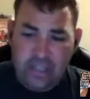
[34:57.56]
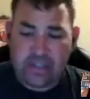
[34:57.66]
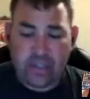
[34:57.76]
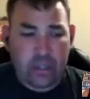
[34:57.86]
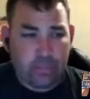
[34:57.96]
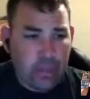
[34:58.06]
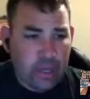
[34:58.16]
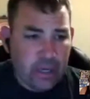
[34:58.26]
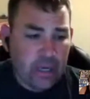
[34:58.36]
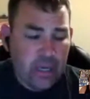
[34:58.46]
I, I think
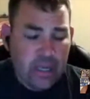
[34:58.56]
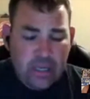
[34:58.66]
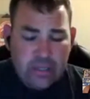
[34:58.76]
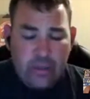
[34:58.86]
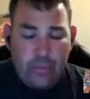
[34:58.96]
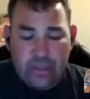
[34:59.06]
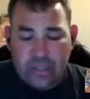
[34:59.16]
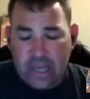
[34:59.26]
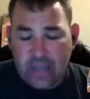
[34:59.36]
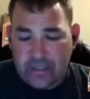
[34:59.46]
he's a good player.
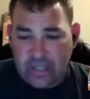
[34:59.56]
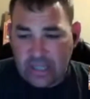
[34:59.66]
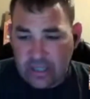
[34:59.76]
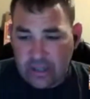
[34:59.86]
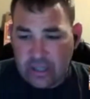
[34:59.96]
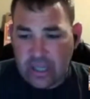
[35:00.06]
So I want to see how the